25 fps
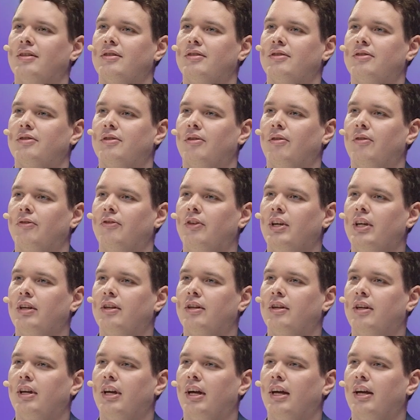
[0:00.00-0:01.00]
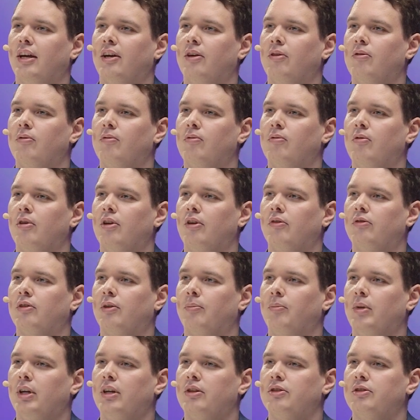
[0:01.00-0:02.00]
So I think one of the
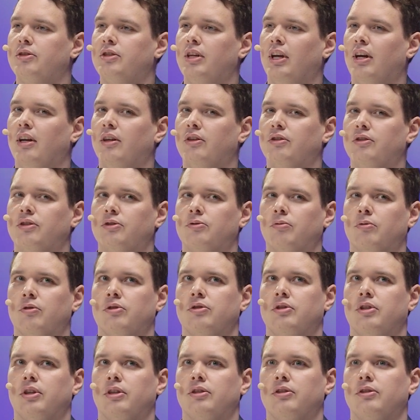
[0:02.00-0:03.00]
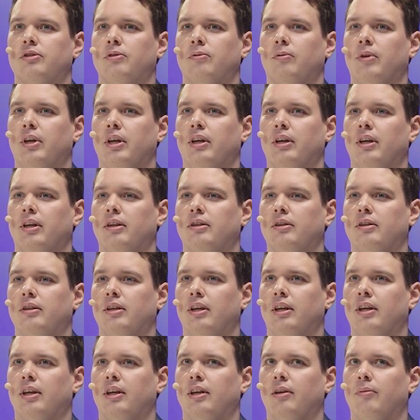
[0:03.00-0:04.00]
biggest challenges was just the way that
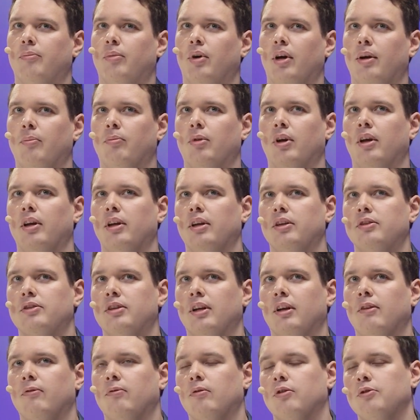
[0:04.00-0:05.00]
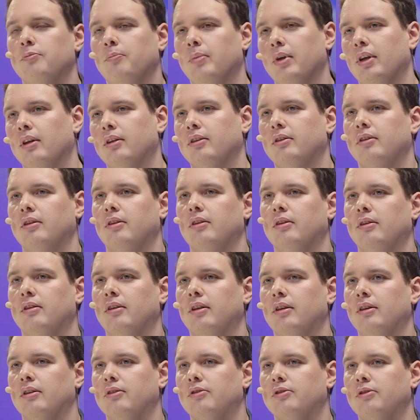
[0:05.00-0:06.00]
the pipeline itself was built.
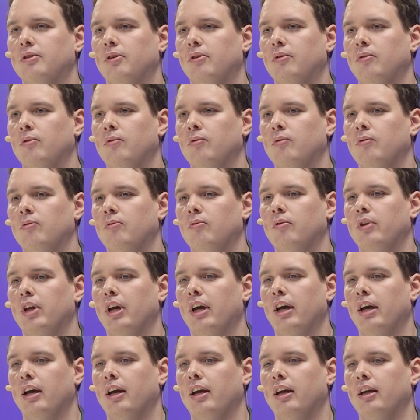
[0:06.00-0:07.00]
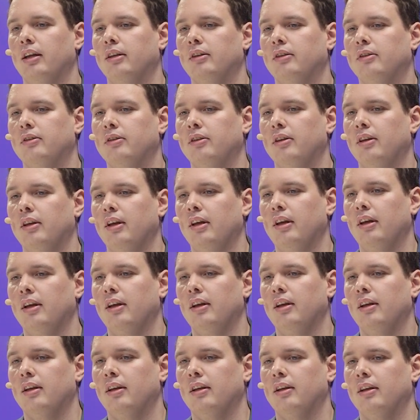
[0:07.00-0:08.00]
So we had
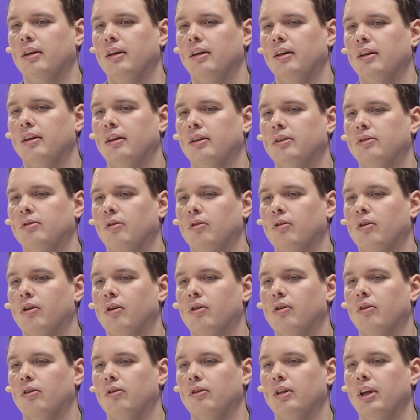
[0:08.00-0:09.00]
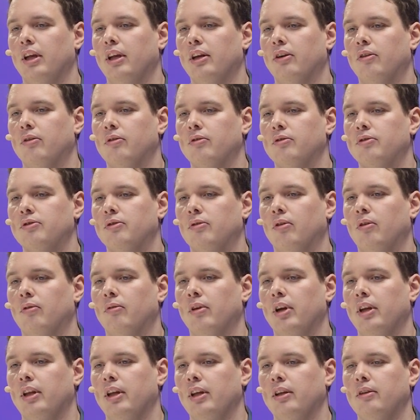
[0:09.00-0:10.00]
Docker containers
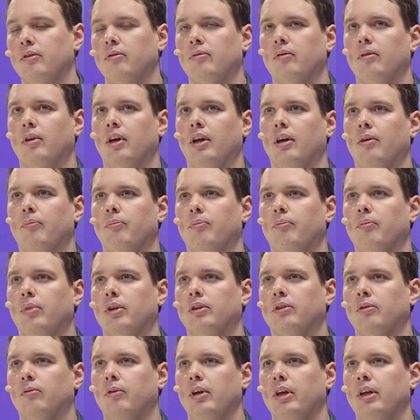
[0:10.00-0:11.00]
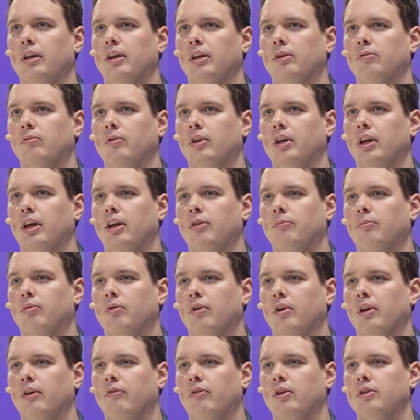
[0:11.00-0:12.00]
already, but the way that we had
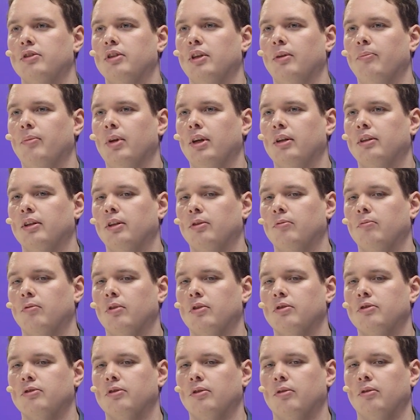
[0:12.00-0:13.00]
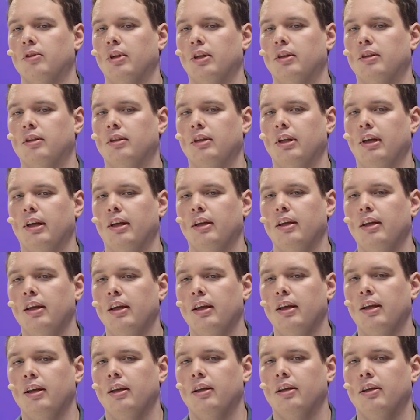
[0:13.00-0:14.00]
previously built it was so that
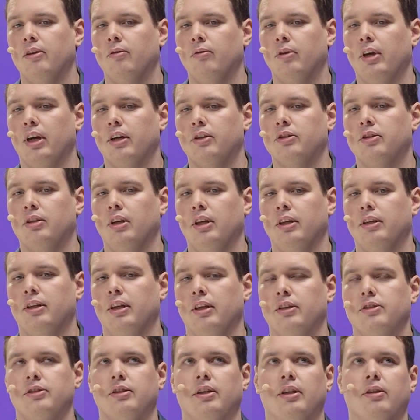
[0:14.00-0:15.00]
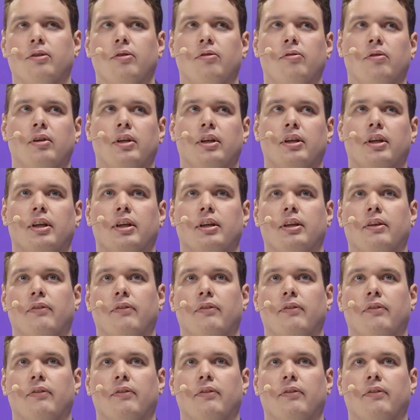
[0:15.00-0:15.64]
we actually tested only the